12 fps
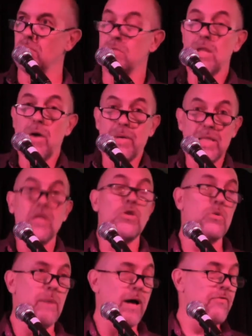knowing that
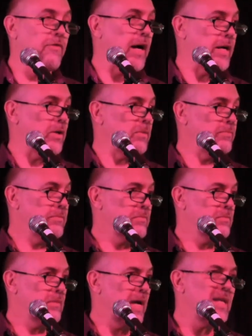you may fail.
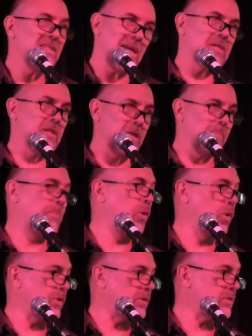And it's actually
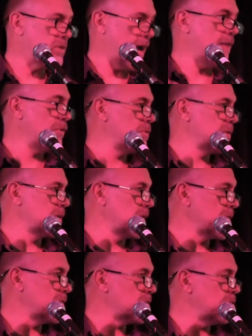important to have the
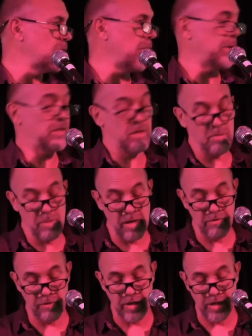resilience of knowing that you
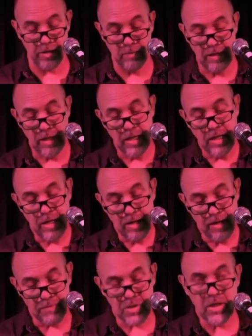may fail.
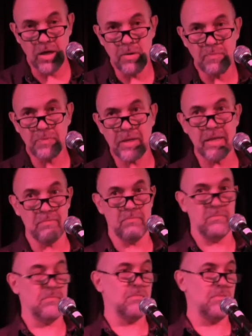And so,
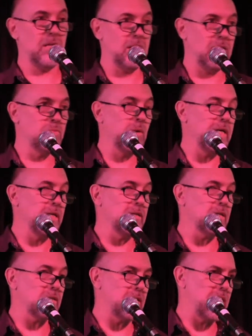as weird
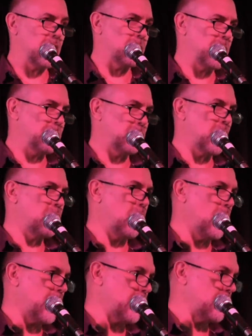as it sounds, people don't
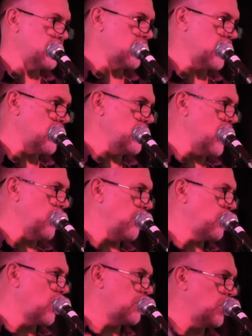like it. They sort of go, no,
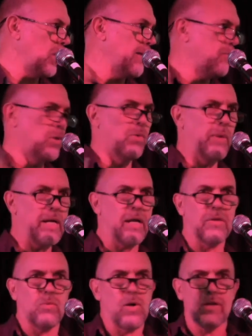we've got to believe we'll win,
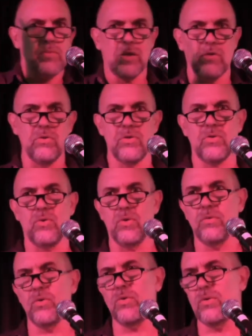otherwise we'll lose
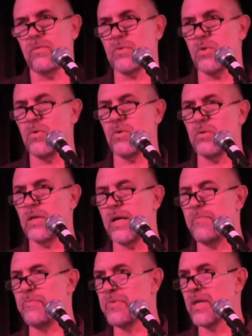all
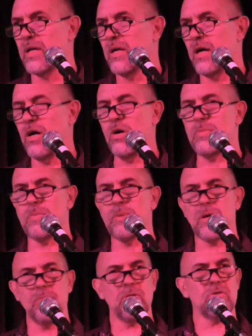hope.
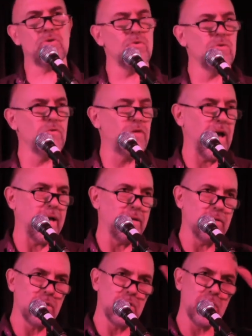But I'm not sure of
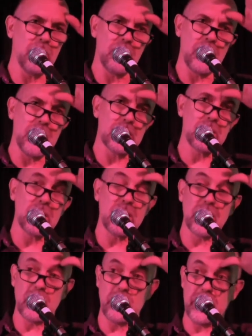that. You know, I actually
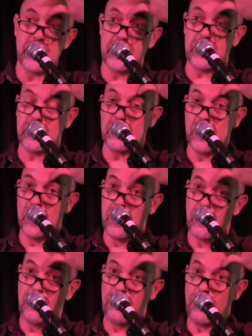think we need to
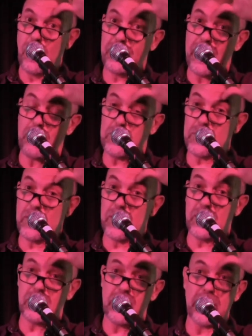find that
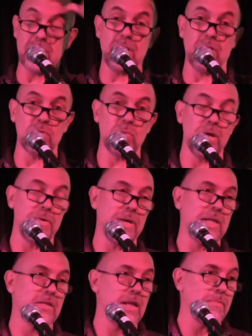resilience in ourselves where
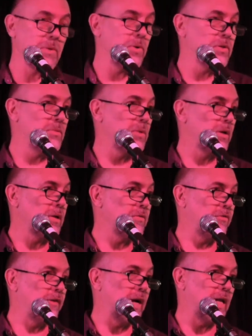we accept the possibility
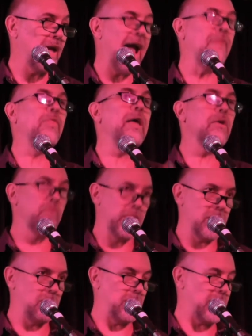of failure and then
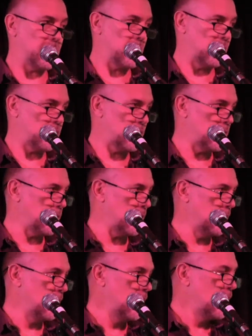recommit ourselves to
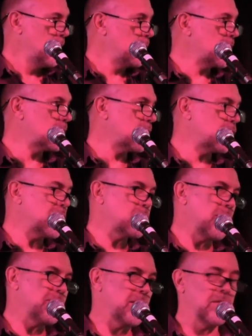it. Because if there's
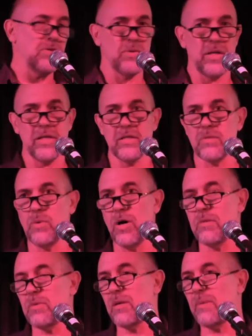one thing that's really
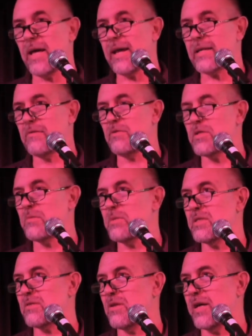inspired me about activism,
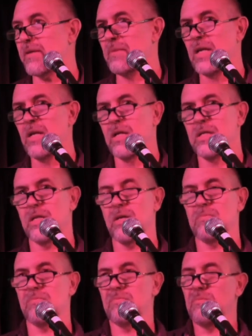it's like, you
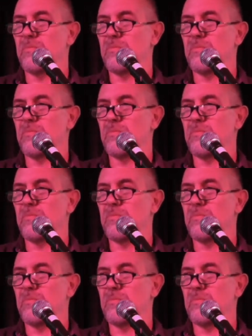know,